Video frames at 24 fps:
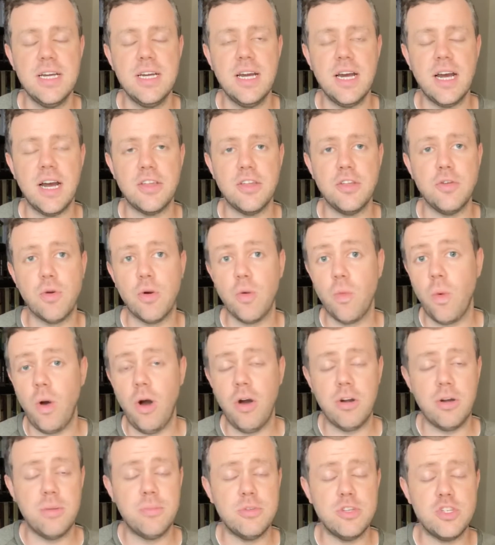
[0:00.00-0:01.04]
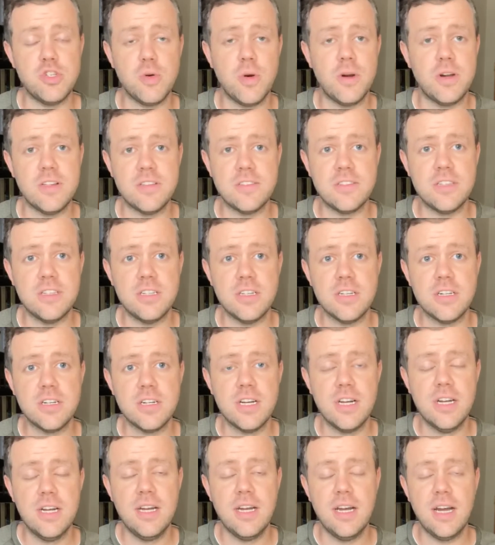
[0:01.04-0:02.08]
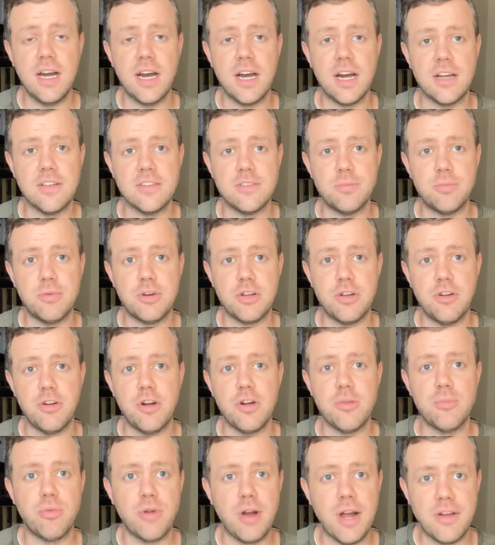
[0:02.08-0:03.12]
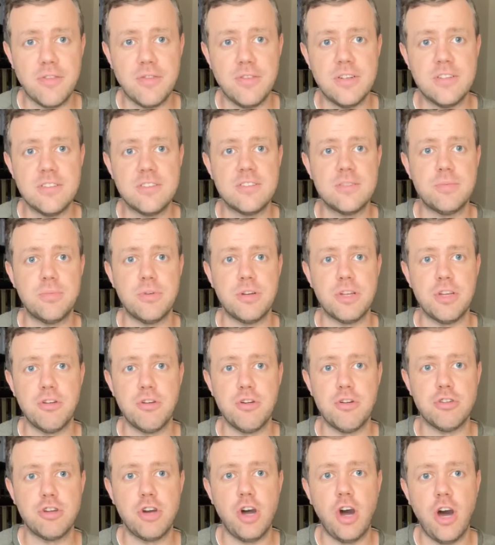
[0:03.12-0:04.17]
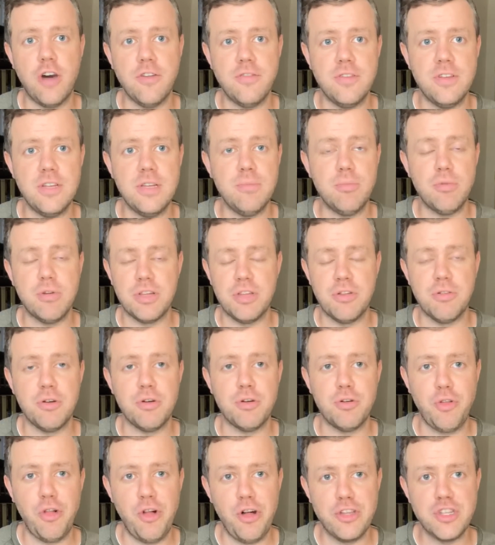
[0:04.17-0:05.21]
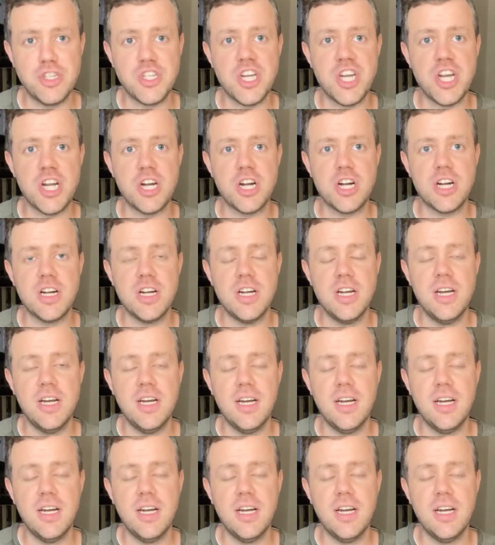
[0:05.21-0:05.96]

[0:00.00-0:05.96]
You are welcome to join us here. It's bring your own breakfast, bring your own coffee, bring your own lawn chair.